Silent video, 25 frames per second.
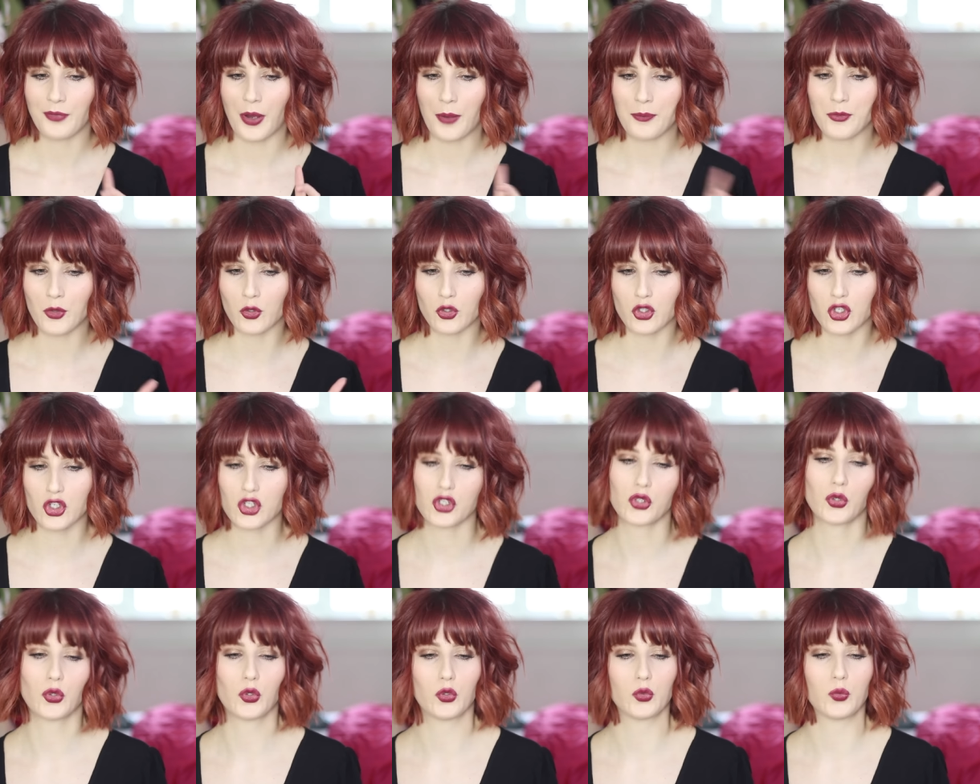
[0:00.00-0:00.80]
I'm not
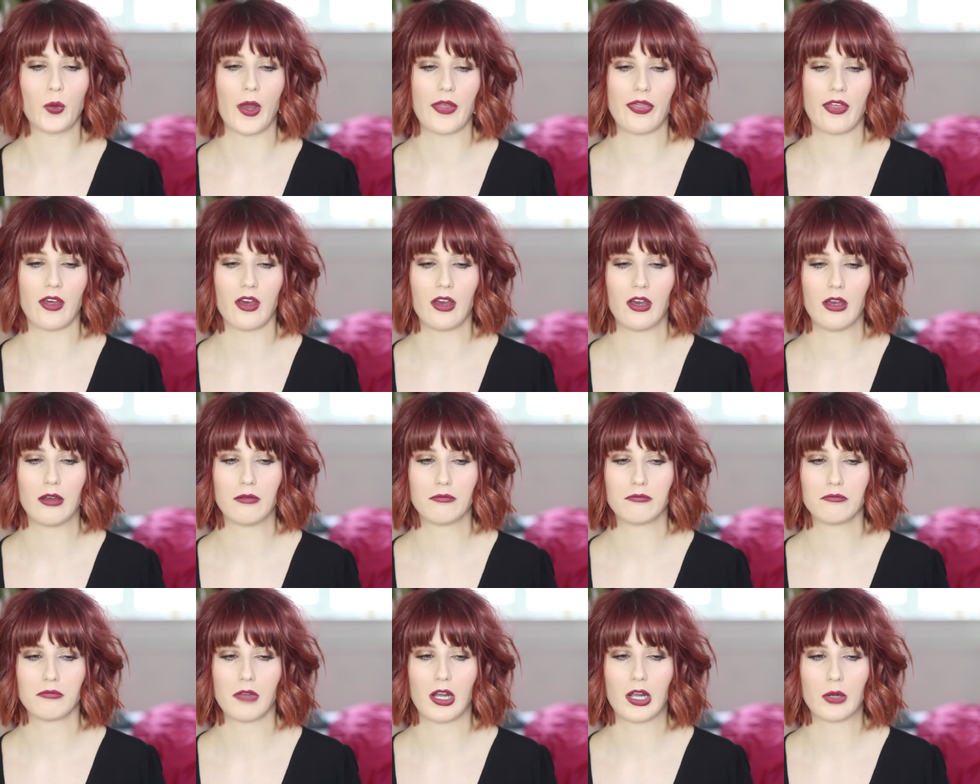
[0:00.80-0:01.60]
sure whether
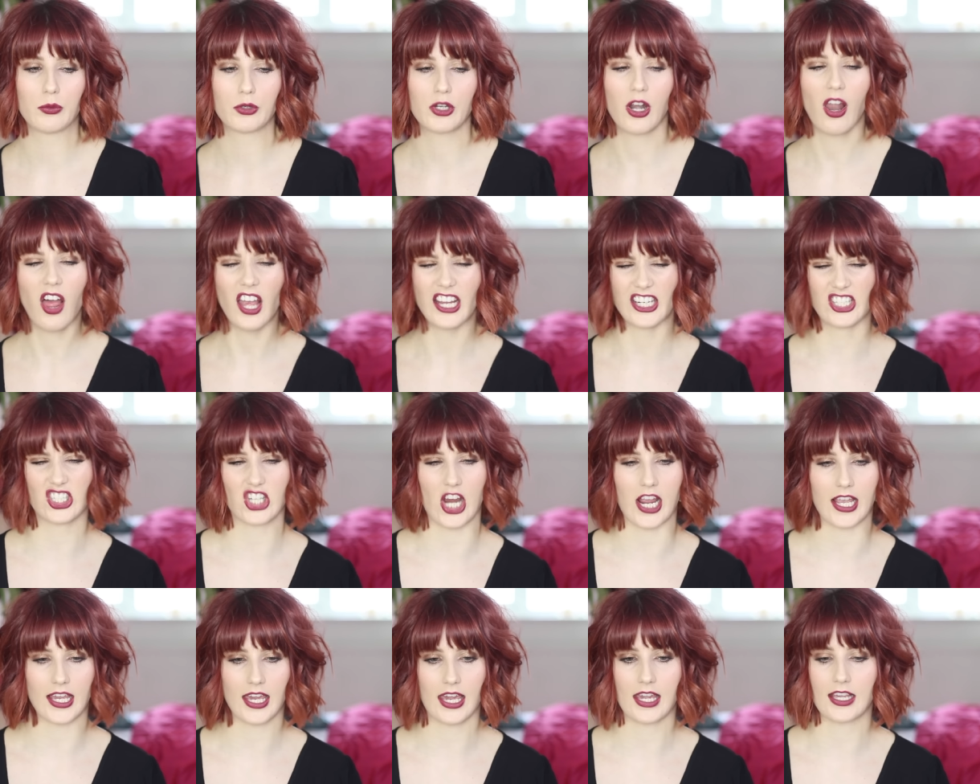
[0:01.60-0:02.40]
I would like
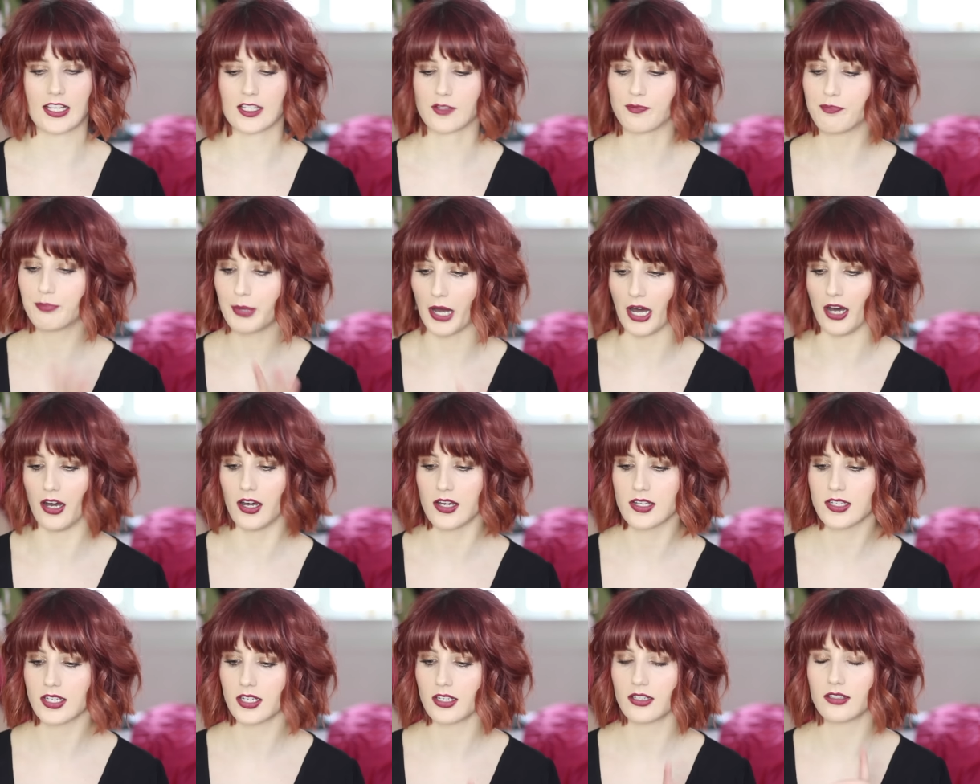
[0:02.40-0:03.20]
jeggings,
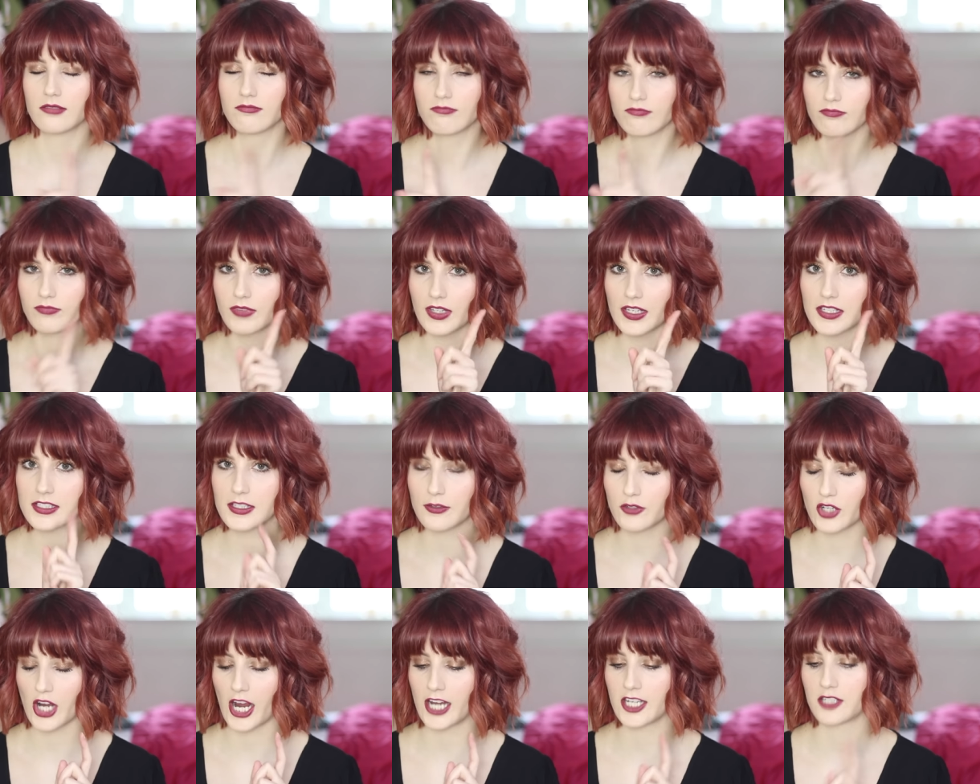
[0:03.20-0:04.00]
but these
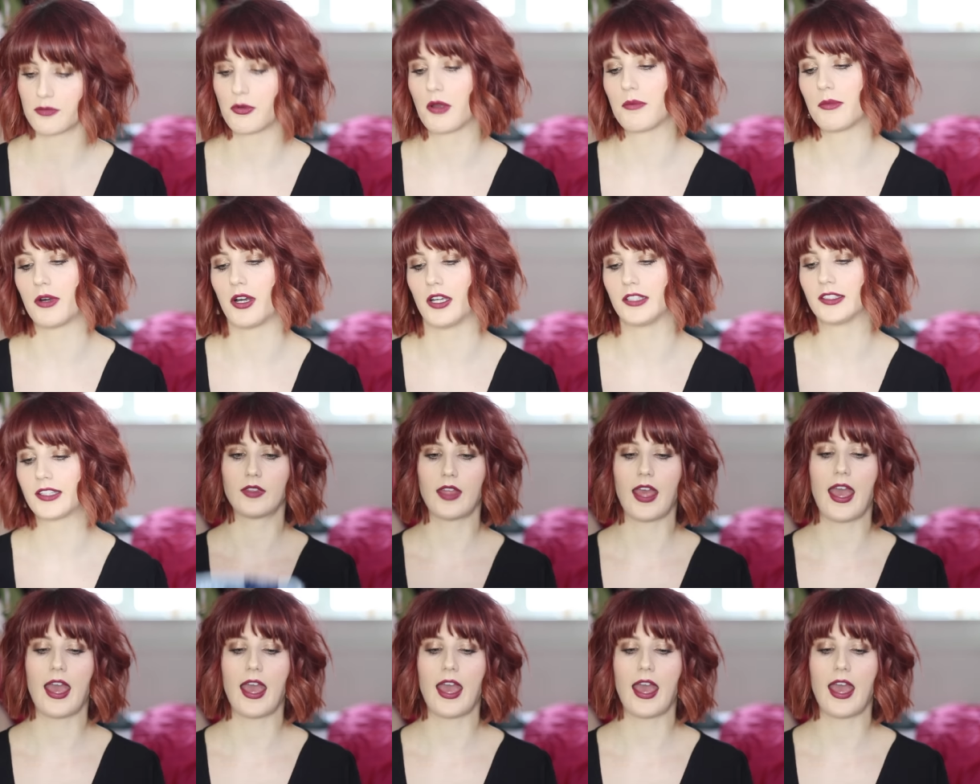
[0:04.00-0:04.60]
have changed my mind.